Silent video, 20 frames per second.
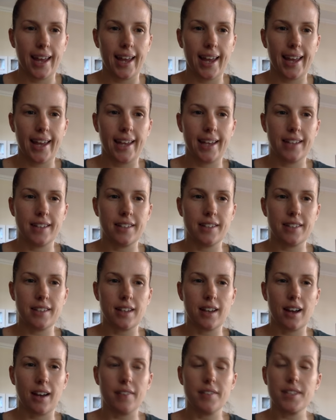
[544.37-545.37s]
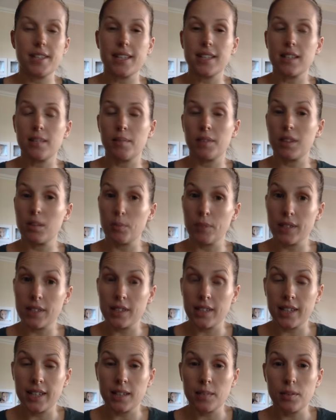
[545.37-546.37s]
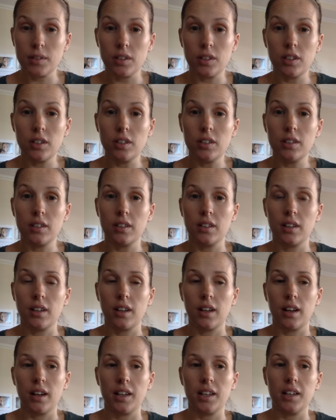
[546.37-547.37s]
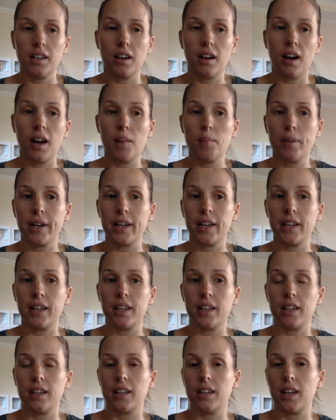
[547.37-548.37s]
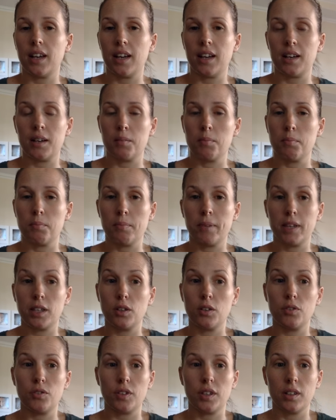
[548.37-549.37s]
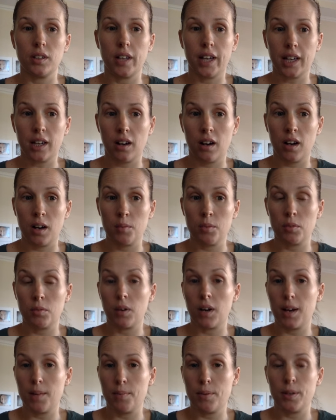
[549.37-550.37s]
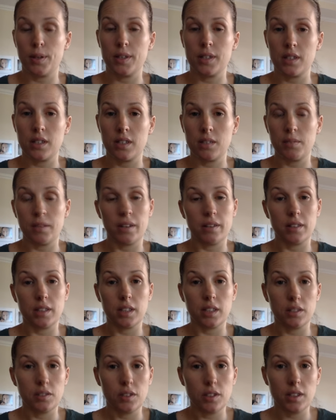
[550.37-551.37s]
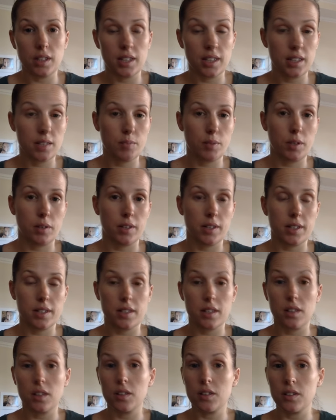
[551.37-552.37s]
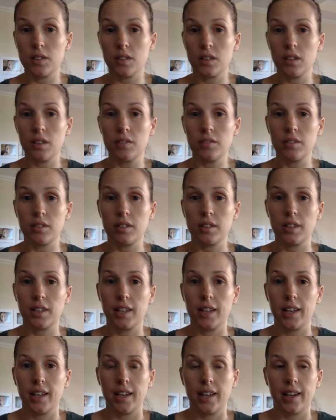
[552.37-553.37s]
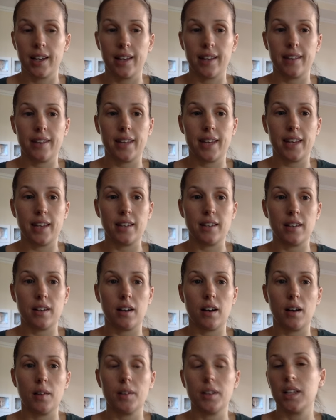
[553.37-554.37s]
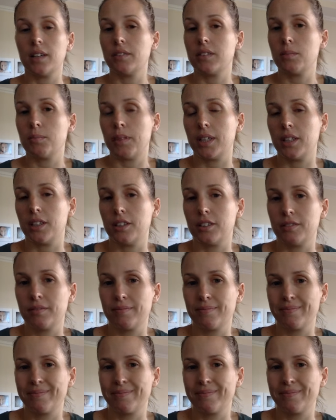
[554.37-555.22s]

and I've said something that resonates with you, yeah, I may um, make you feel like I'm the right person to be able to give you the experience that you deserve, then I would love to meet you.